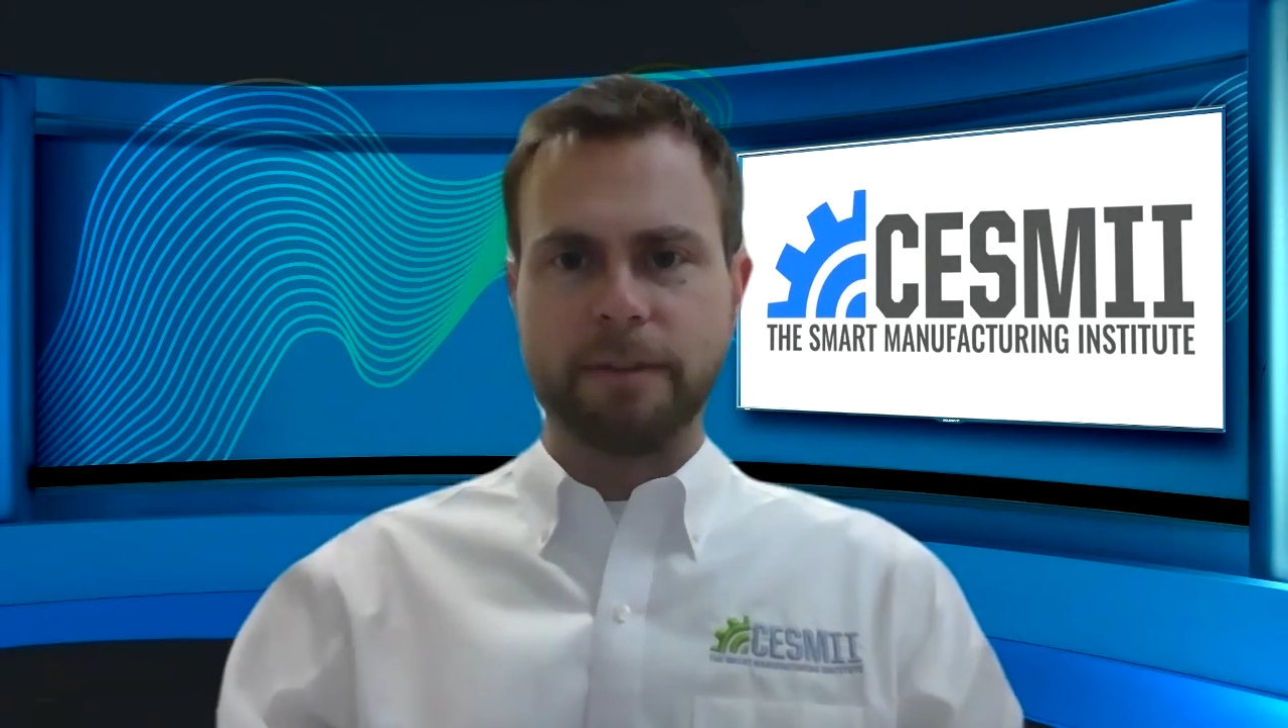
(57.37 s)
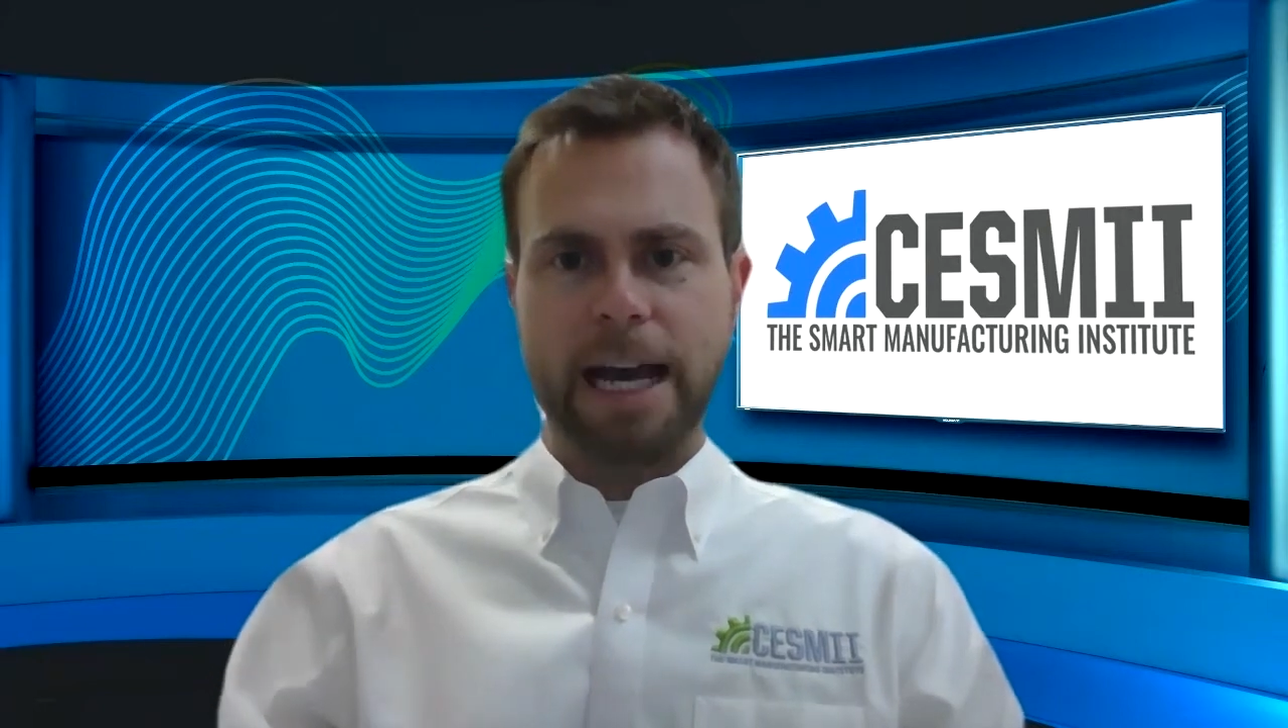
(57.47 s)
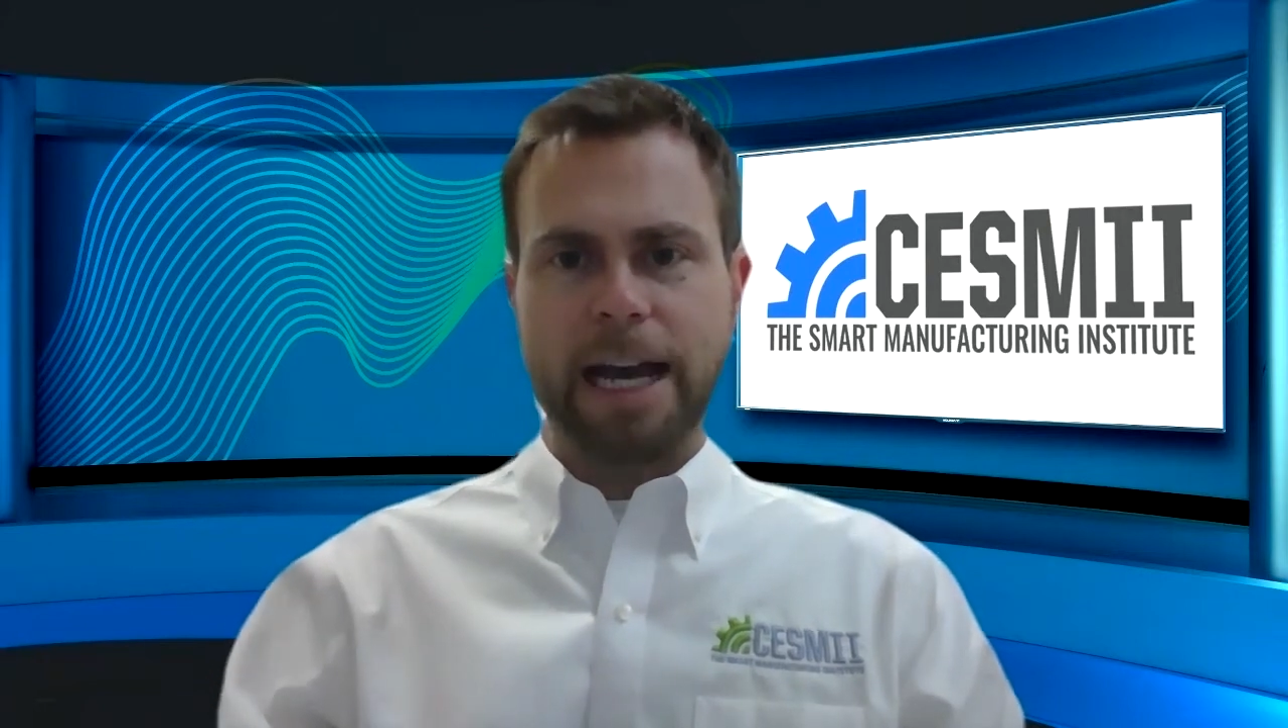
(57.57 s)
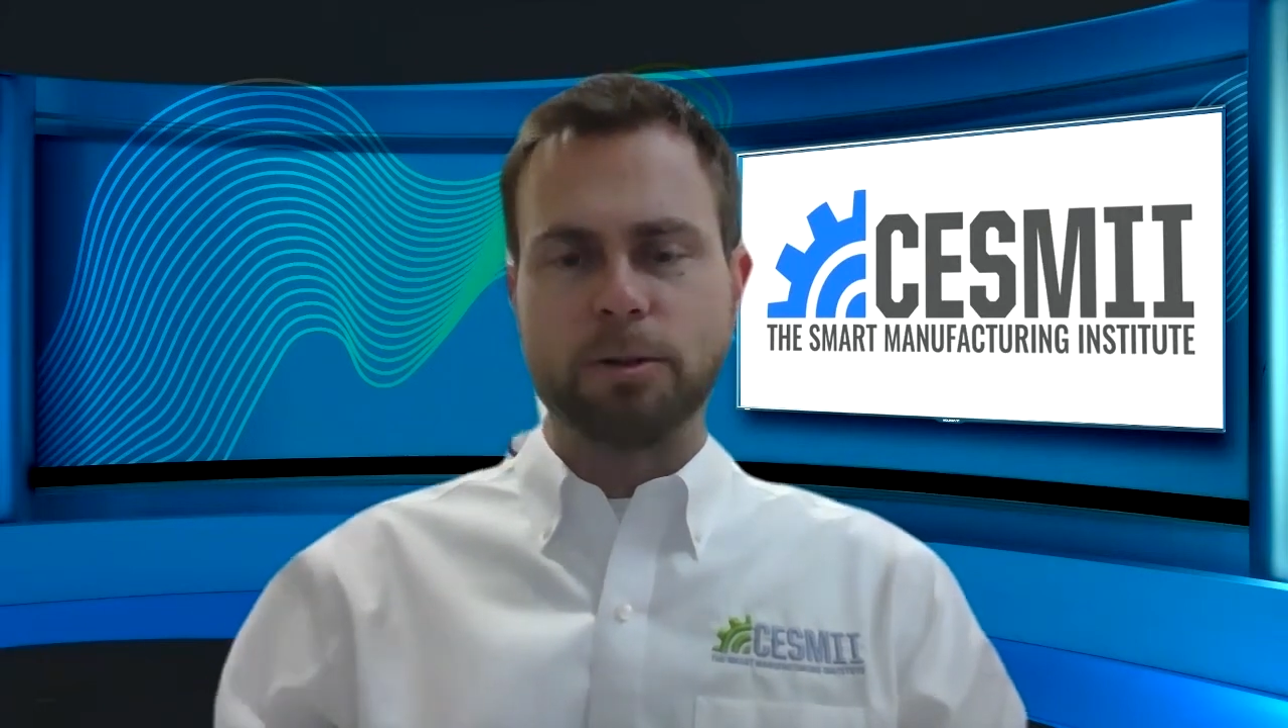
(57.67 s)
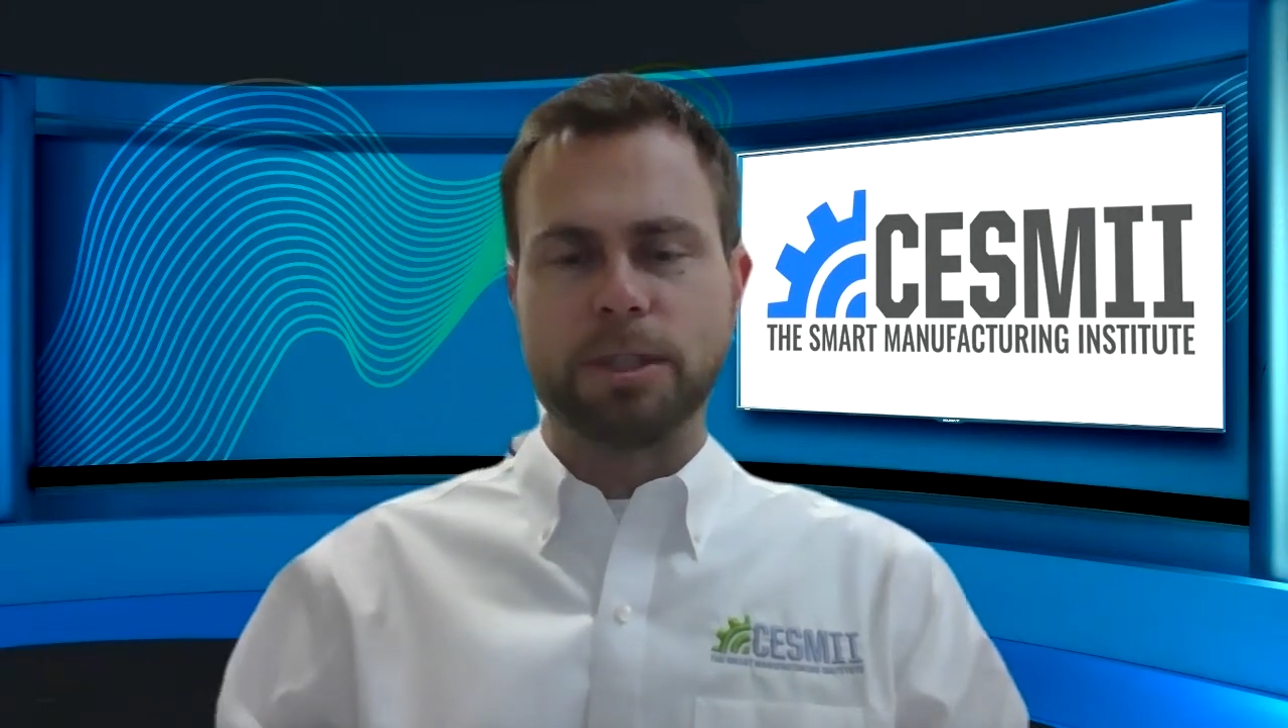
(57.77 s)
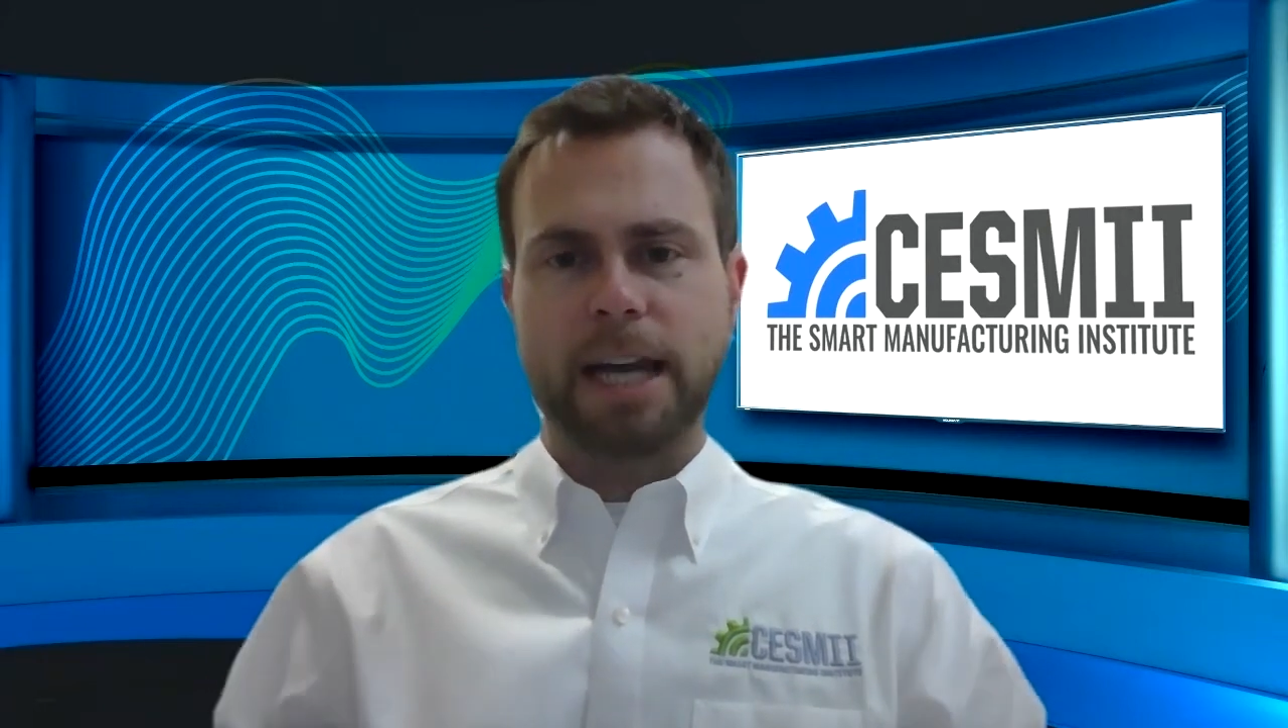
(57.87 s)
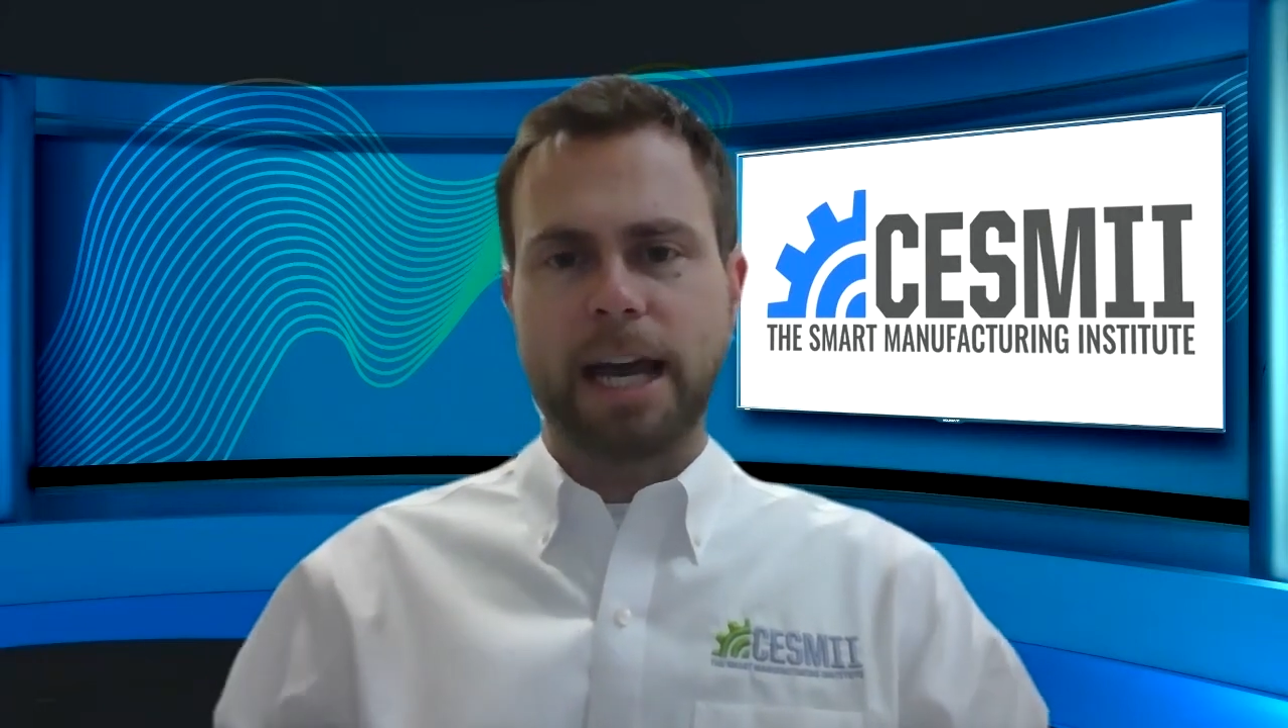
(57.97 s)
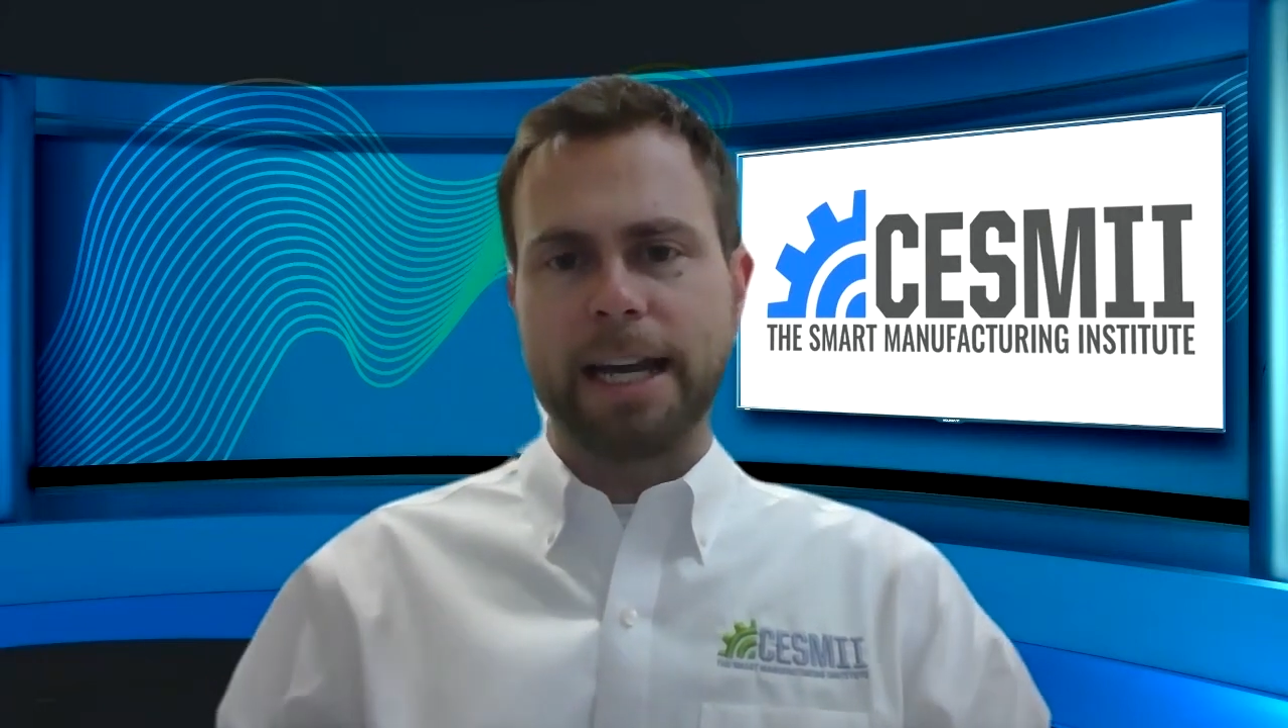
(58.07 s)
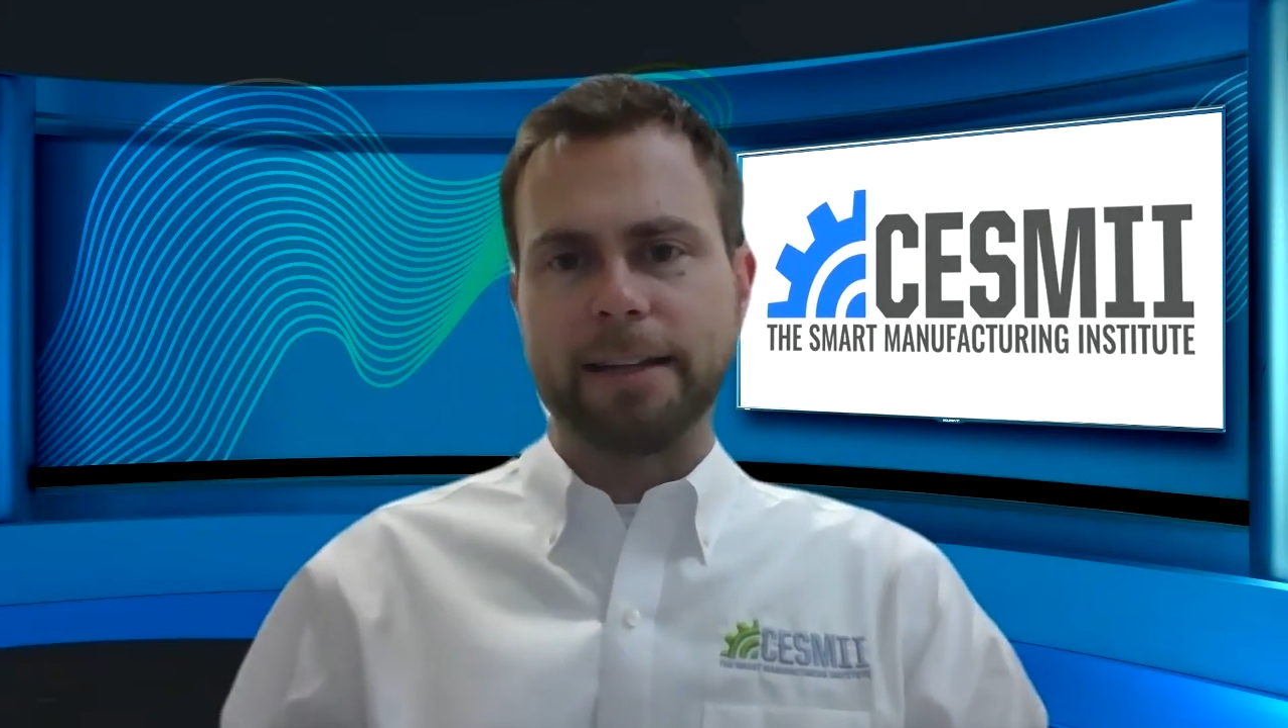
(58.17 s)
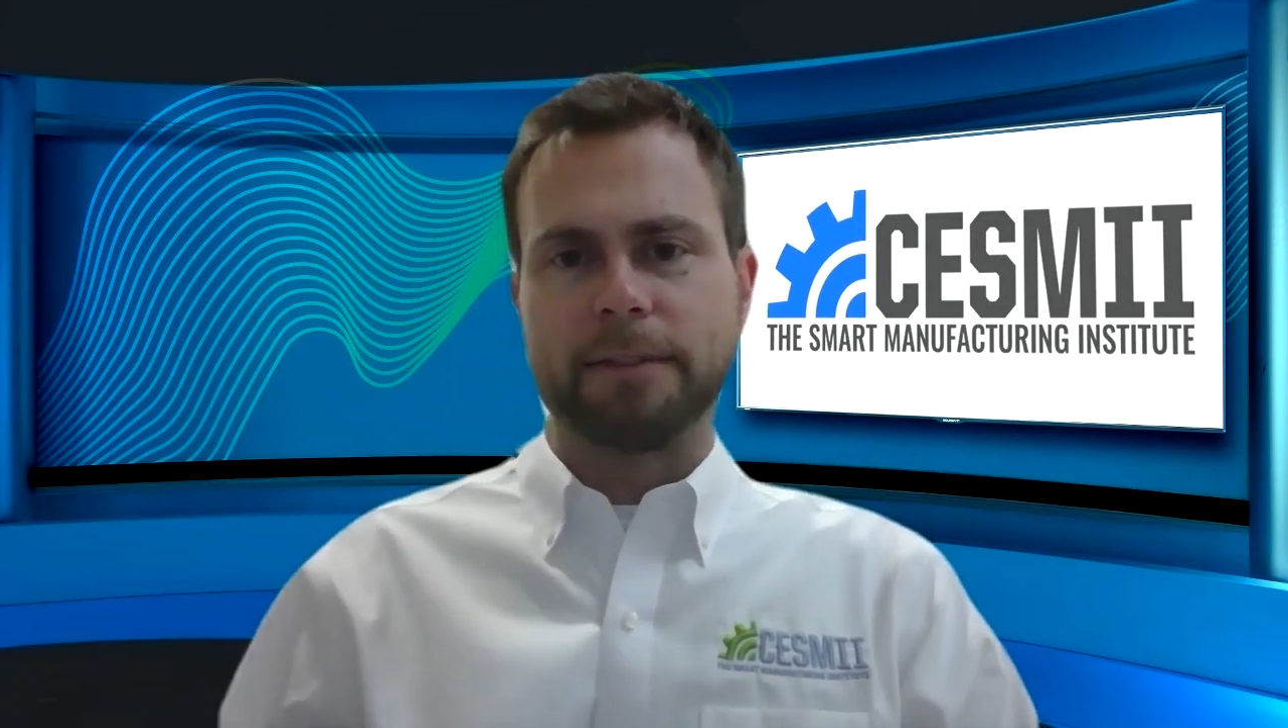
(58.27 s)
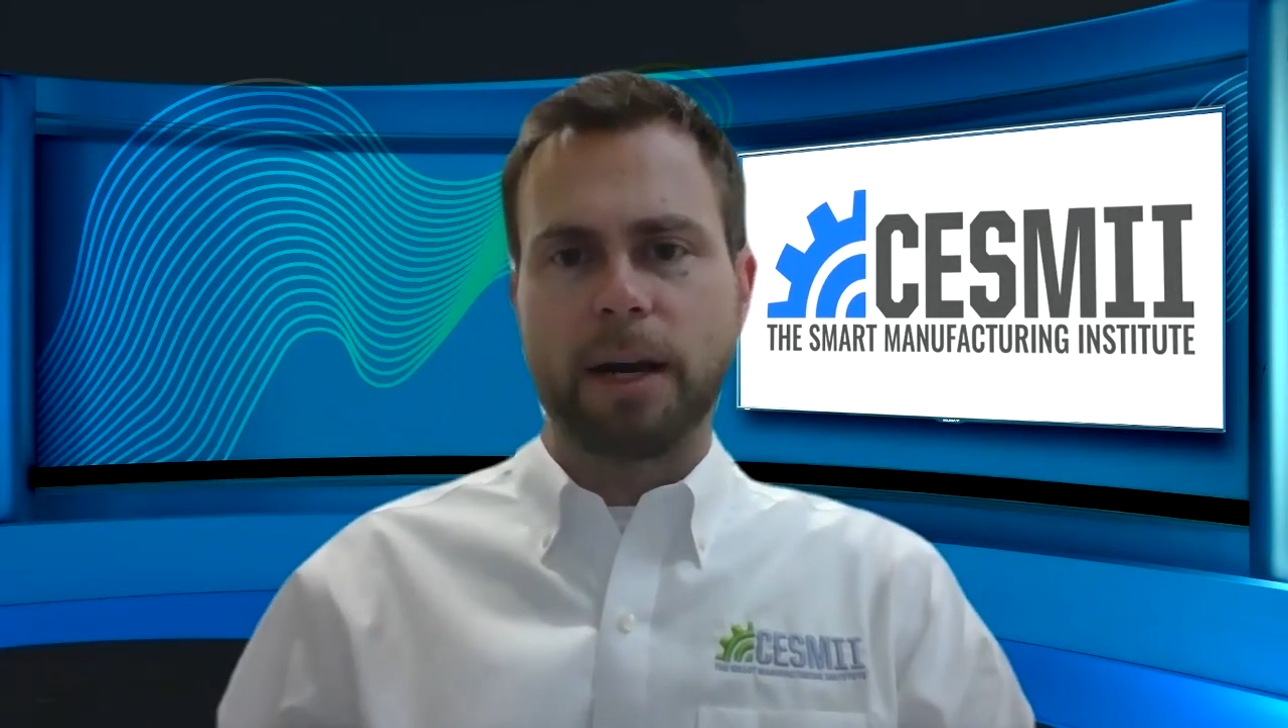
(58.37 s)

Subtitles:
outside of